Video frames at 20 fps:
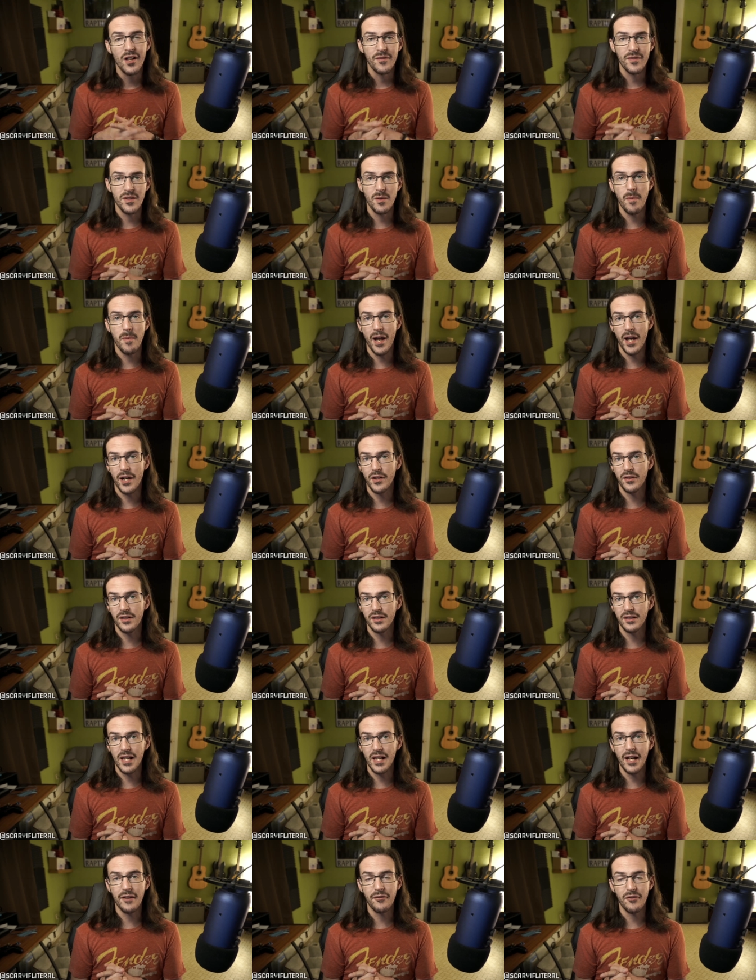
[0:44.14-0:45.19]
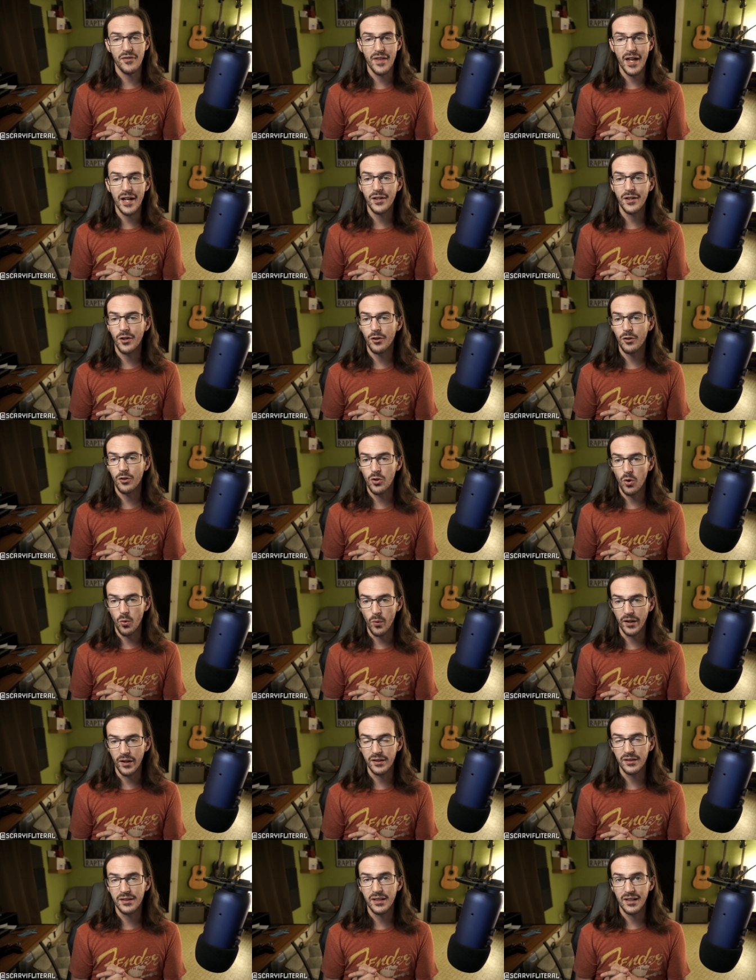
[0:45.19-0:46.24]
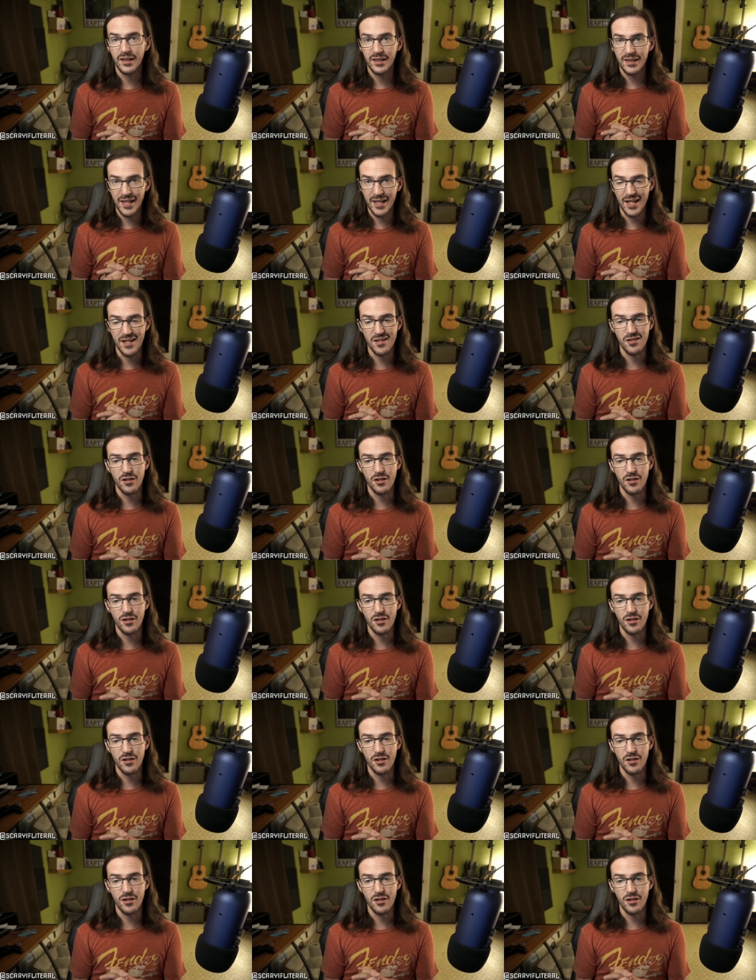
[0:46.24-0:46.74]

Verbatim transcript: the battery life that you're going to get.